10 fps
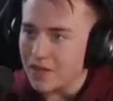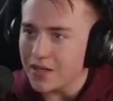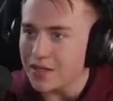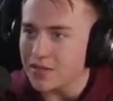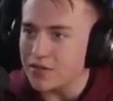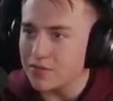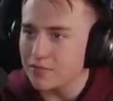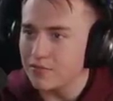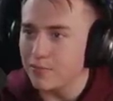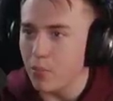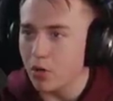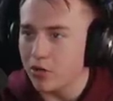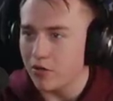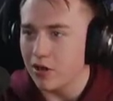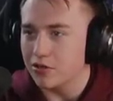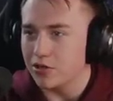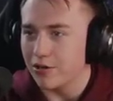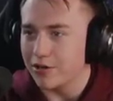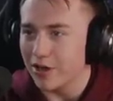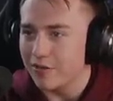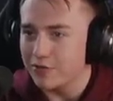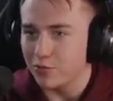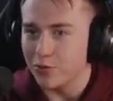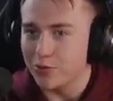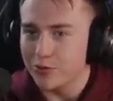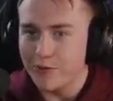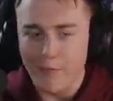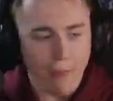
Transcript: is more along Tarkov's road.